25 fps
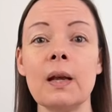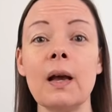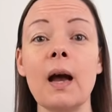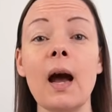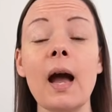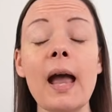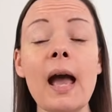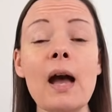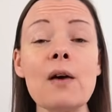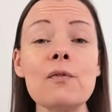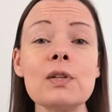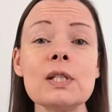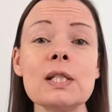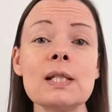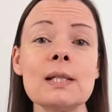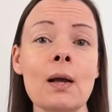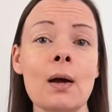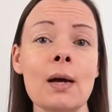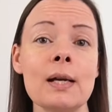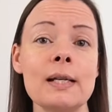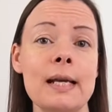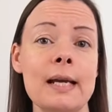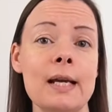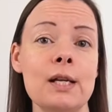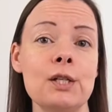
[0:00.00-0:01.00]
I have a
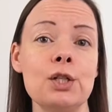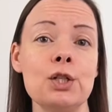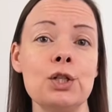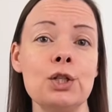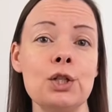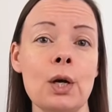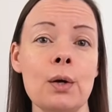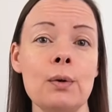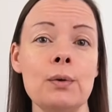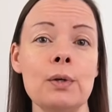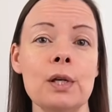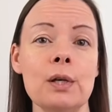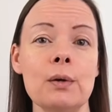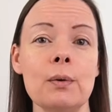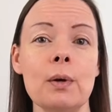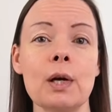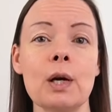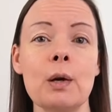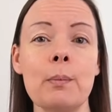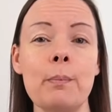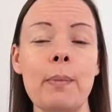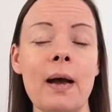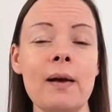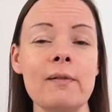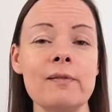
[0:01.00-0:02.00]
slide here to show you a
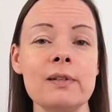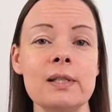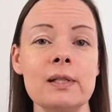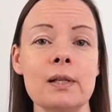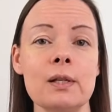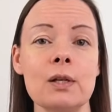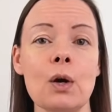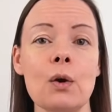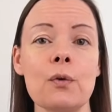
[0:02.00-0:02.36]
comparison